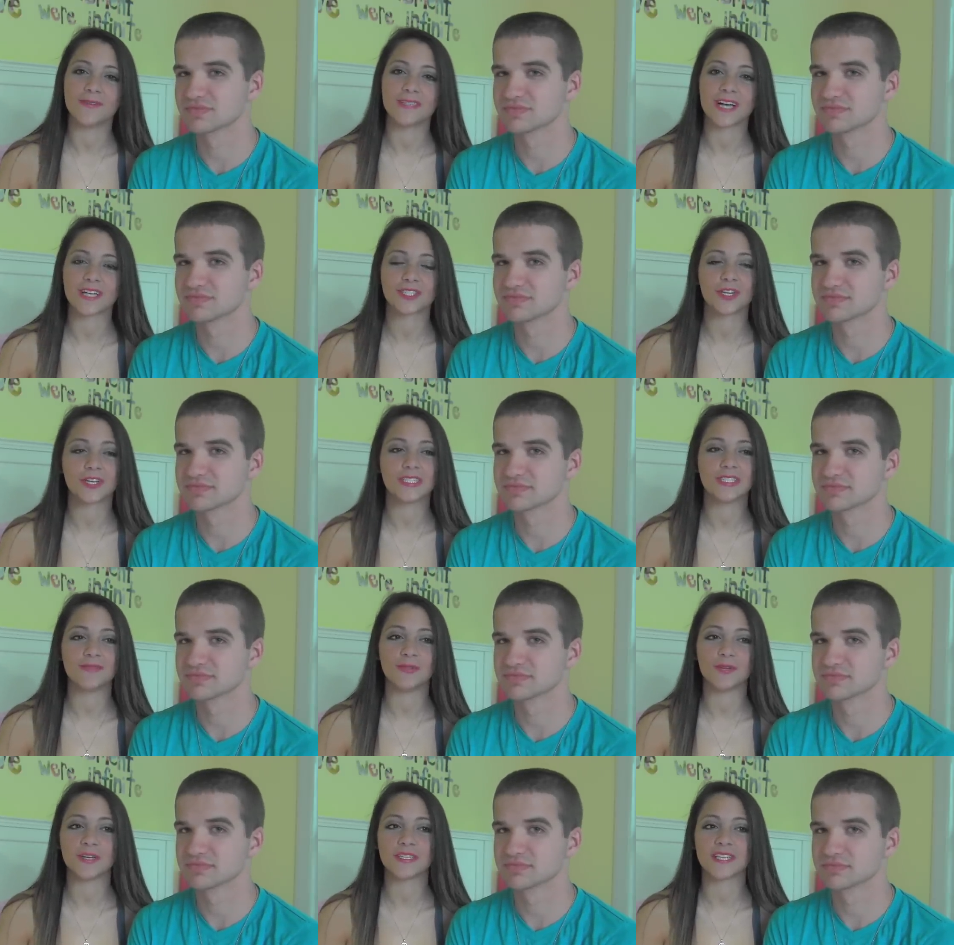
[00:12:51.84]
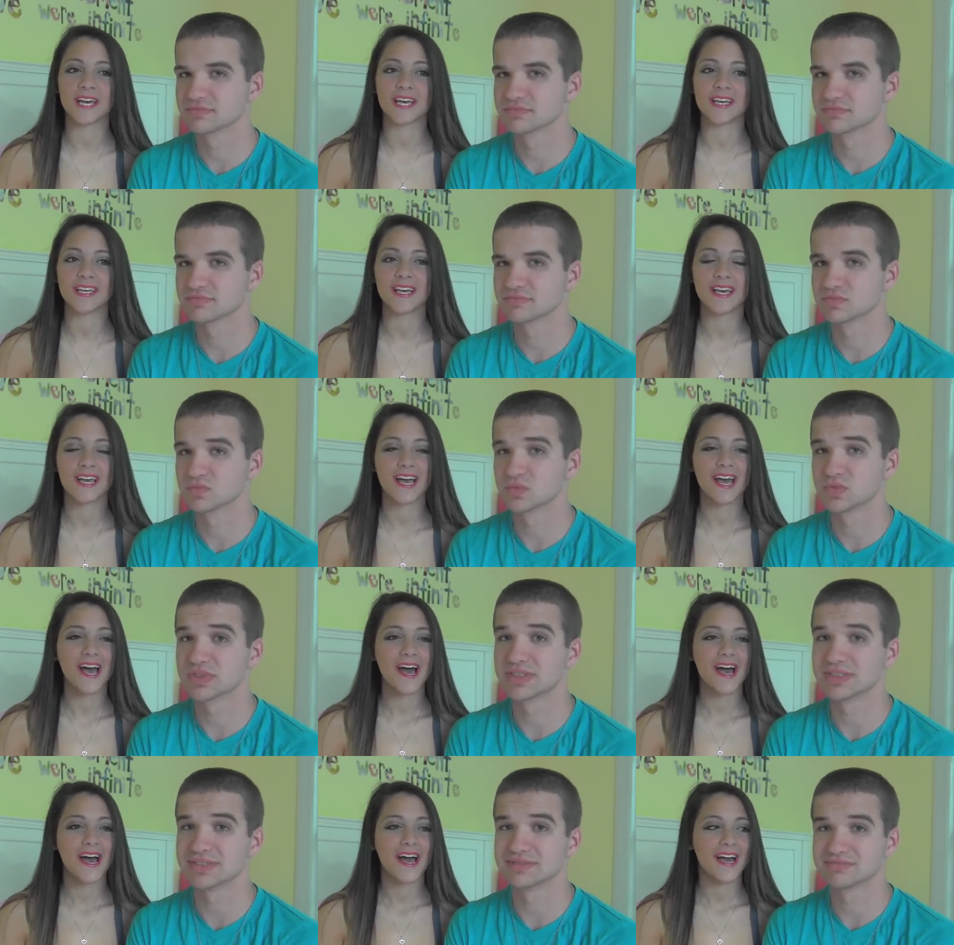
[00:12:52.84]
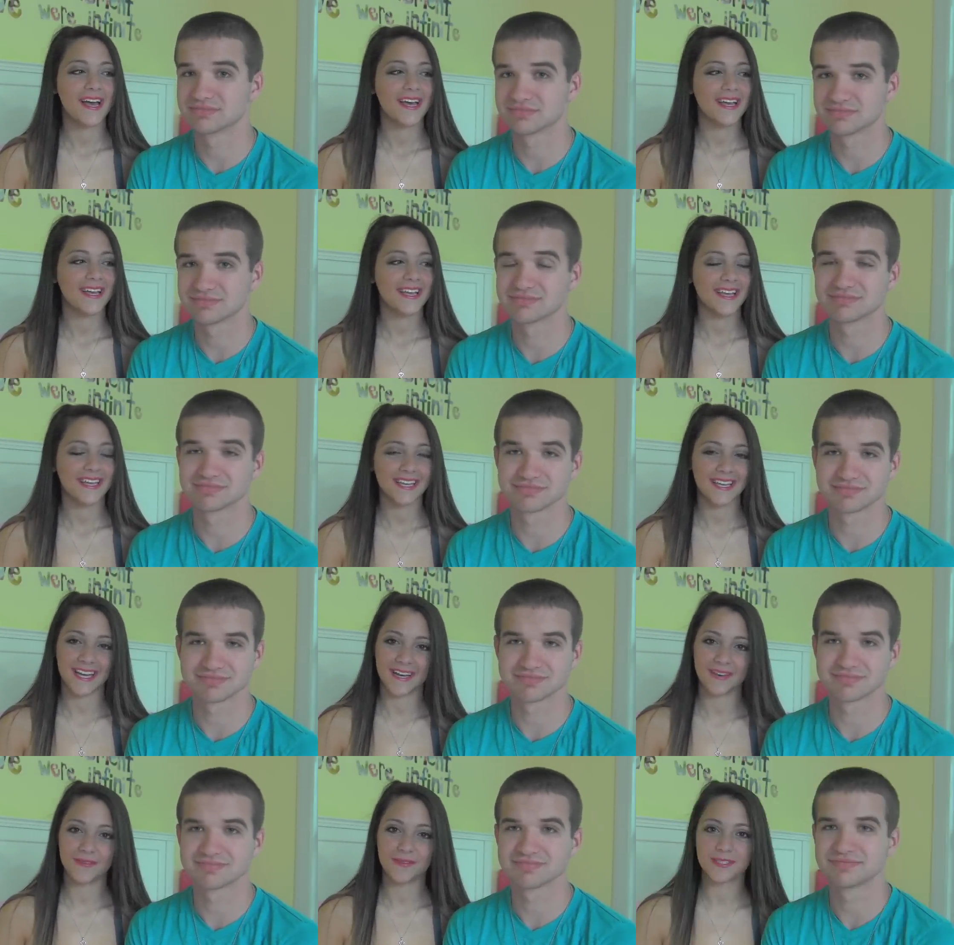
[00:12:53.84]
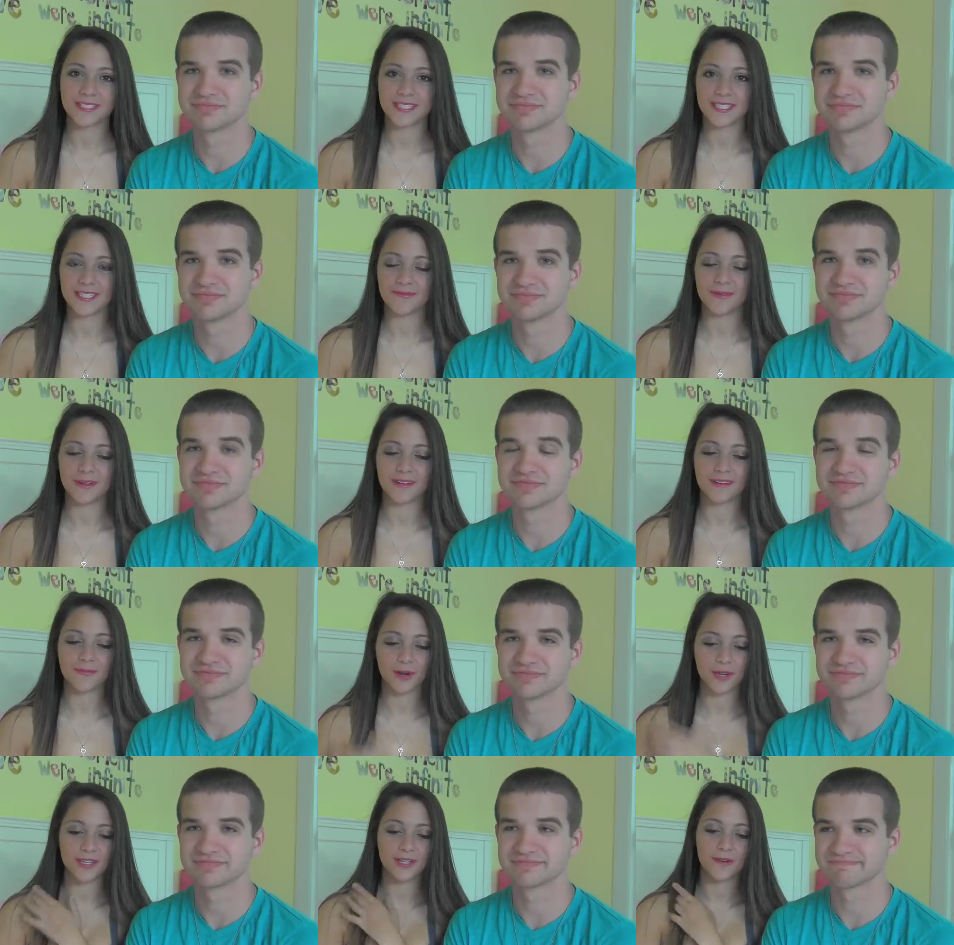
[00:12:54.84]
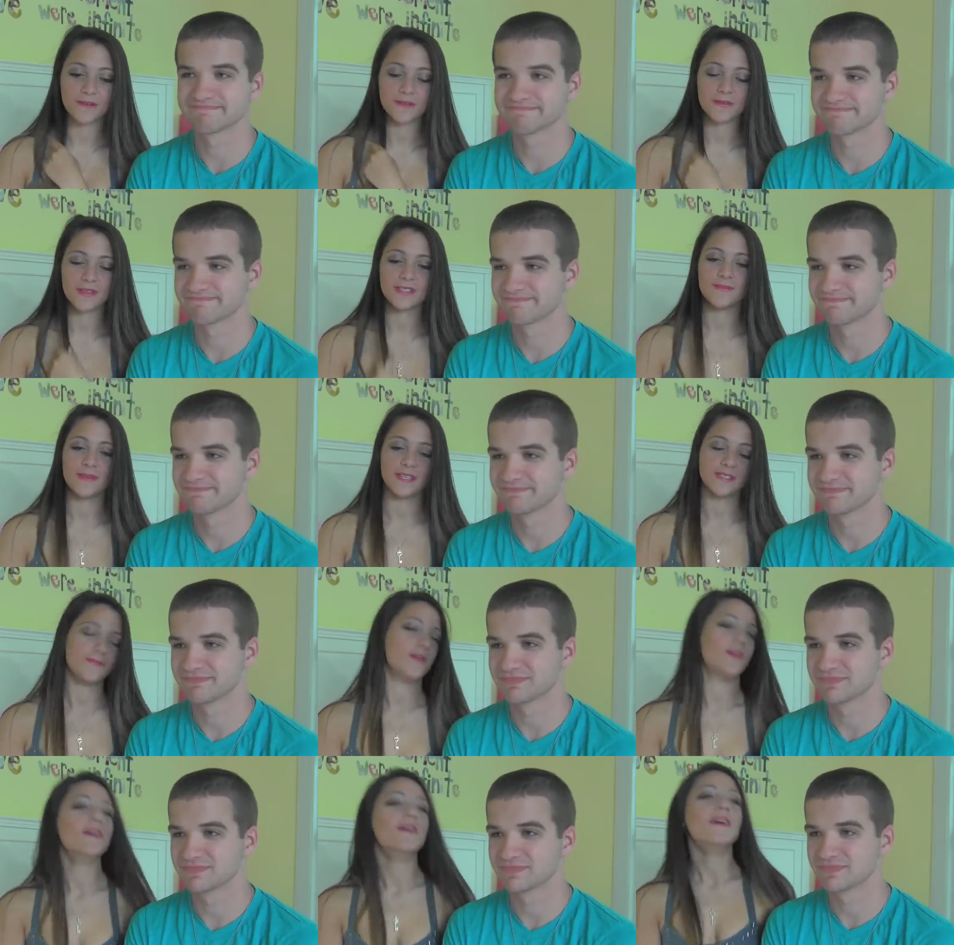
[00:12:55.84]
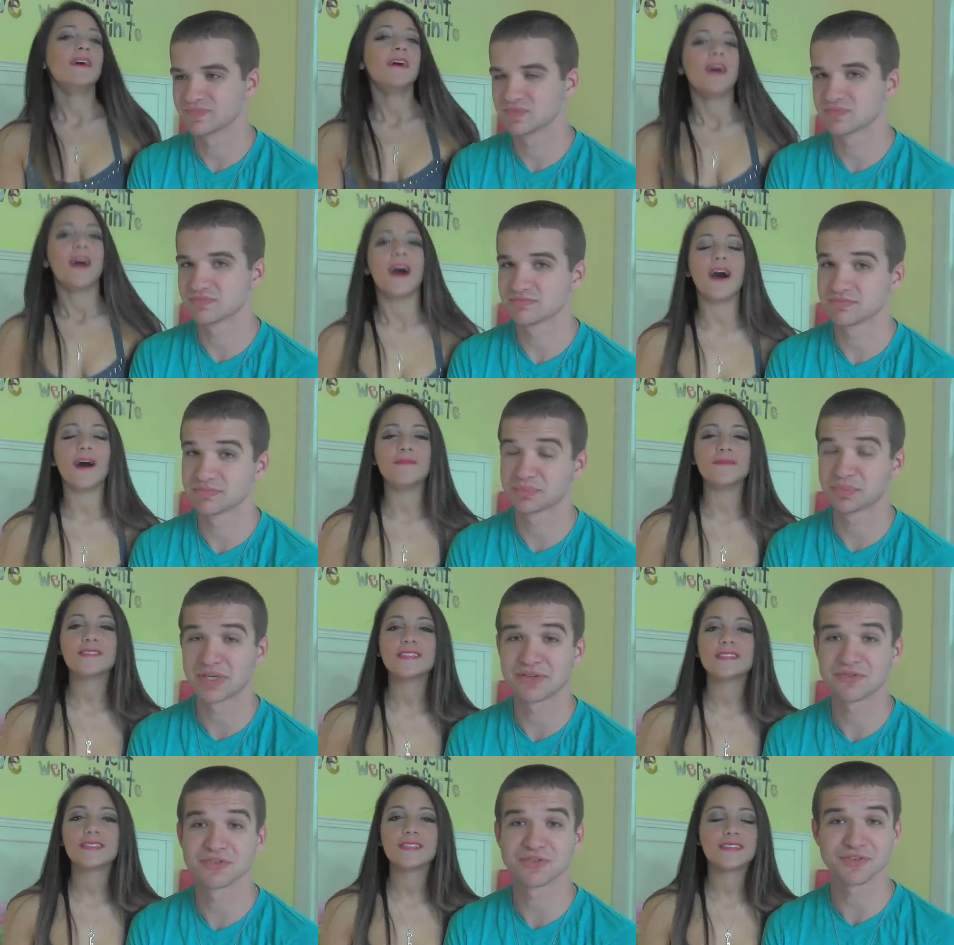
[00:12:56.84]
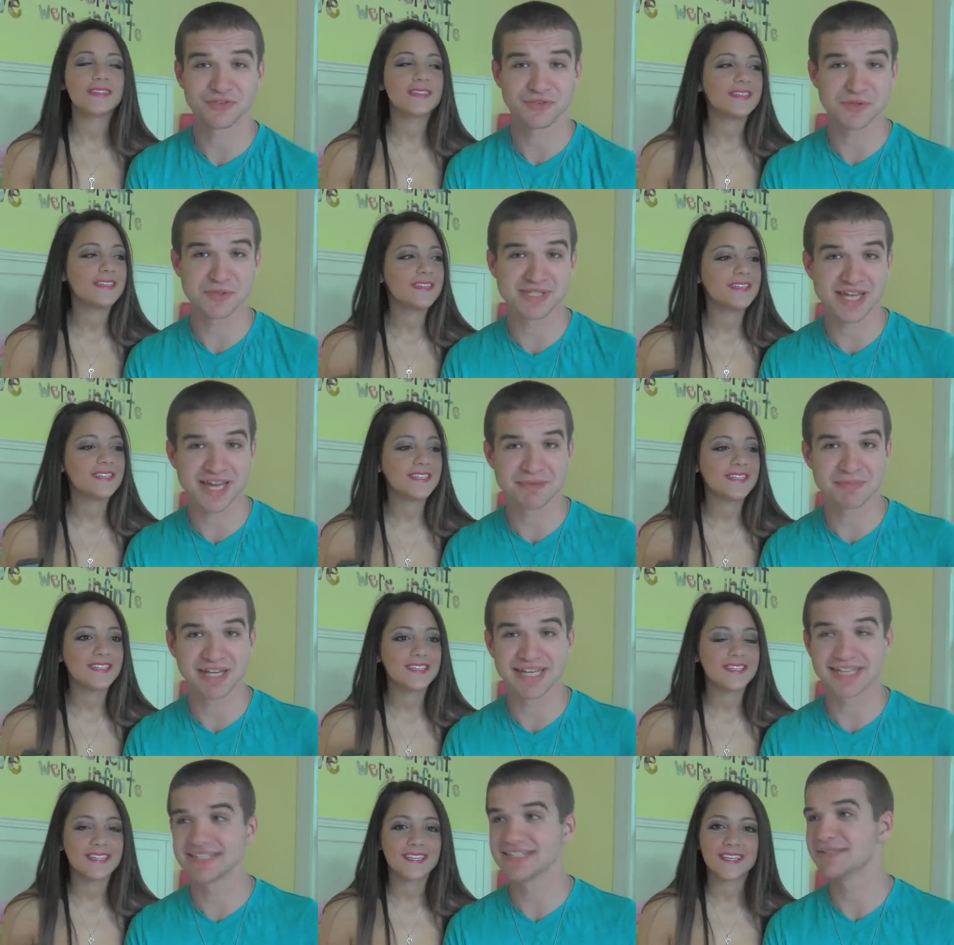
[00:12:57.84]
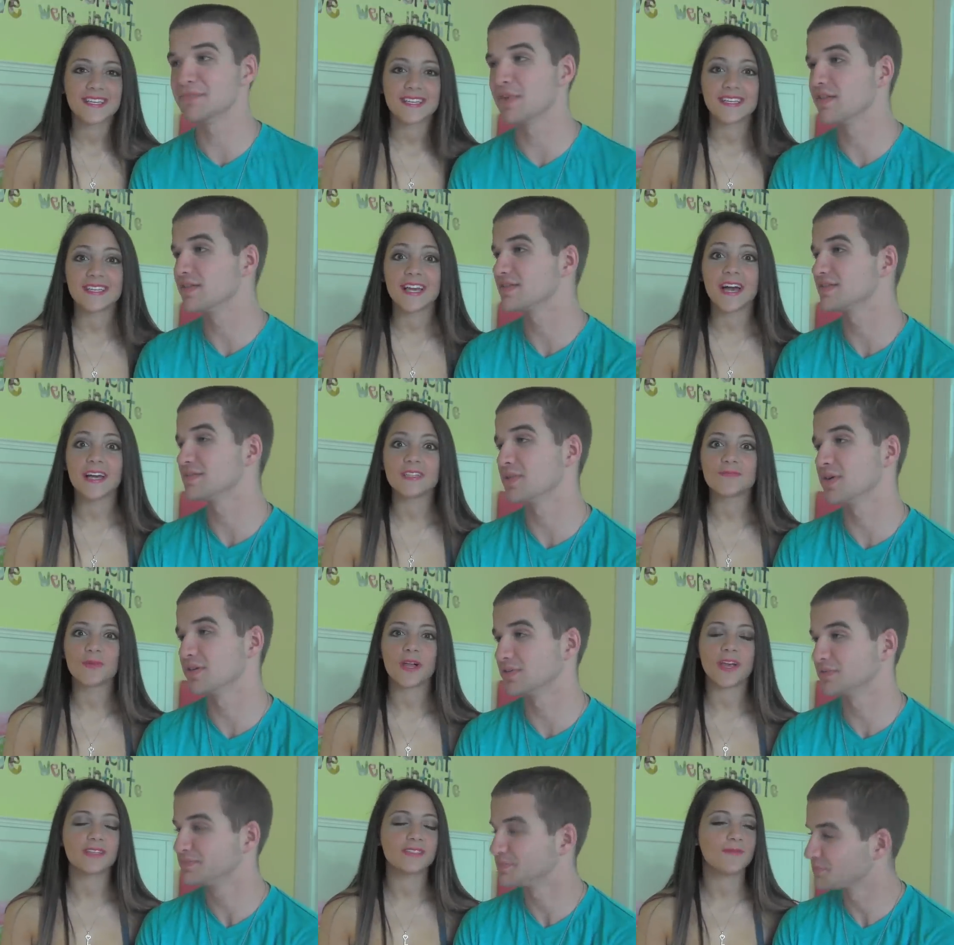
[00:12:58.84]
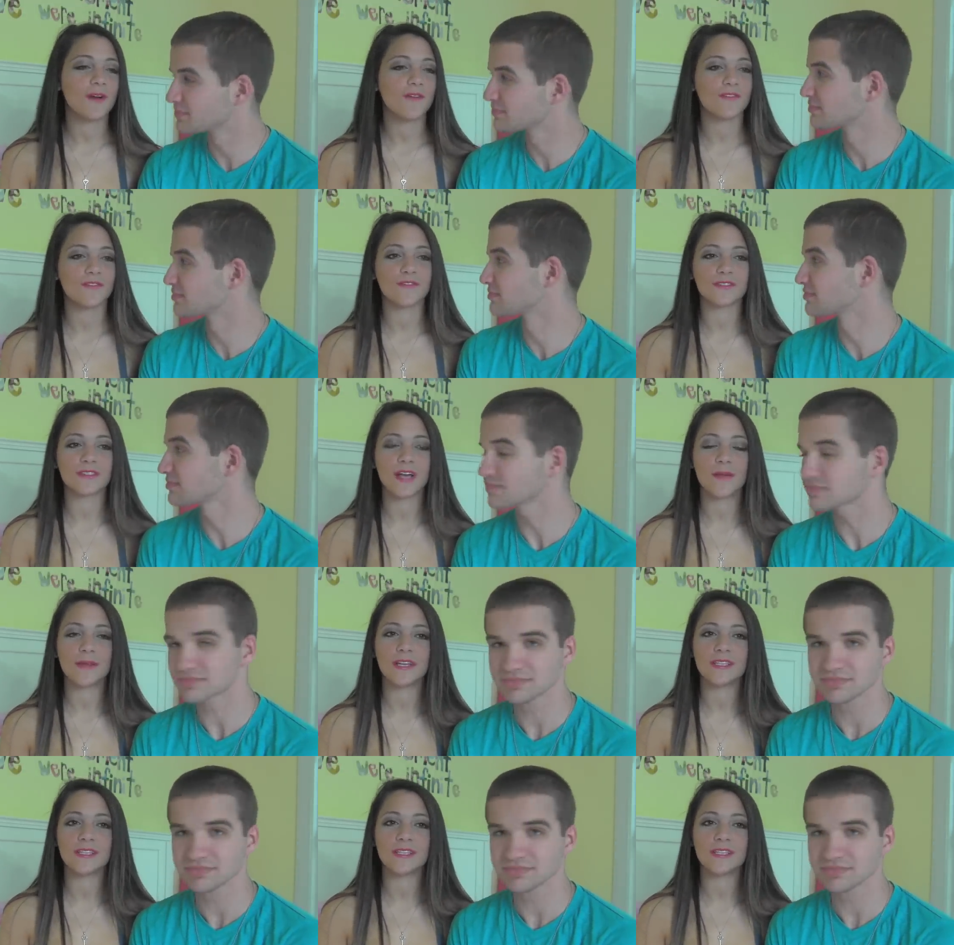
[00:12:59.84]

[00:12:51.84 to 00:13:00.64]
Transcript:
Speaker 1: was actually on Team USA. We'll see. Yeah, we'll see what where he goes with his baseball. Um, playing for
Speaker 2: the first time in 18 months. Yeah, tomorrow. he's playing
Speaker 1: tomorrow for the first time in